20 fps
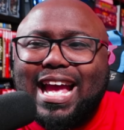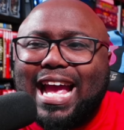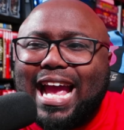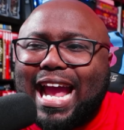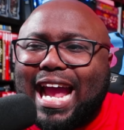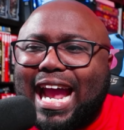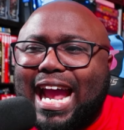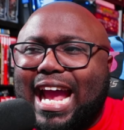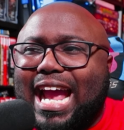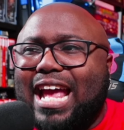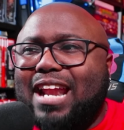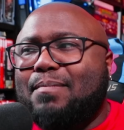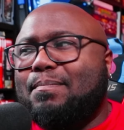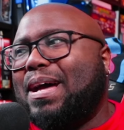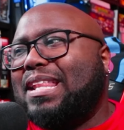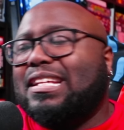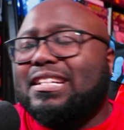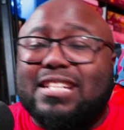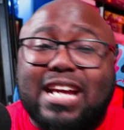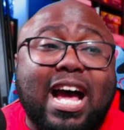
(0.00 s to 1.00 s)
And by
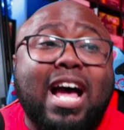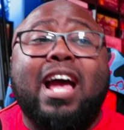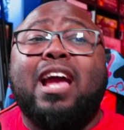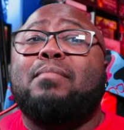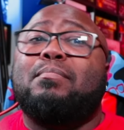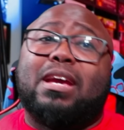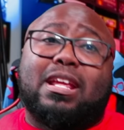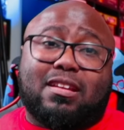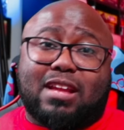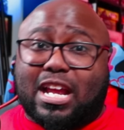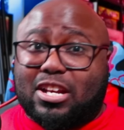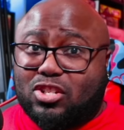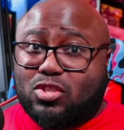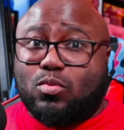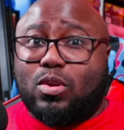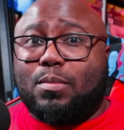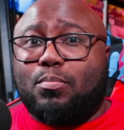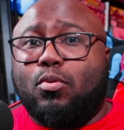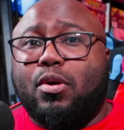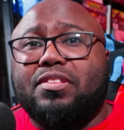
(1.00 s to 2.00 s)
the time, and I just
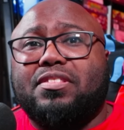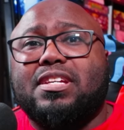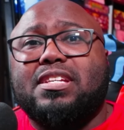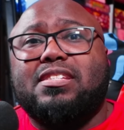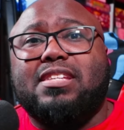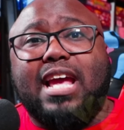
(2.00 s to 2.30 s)
want to point this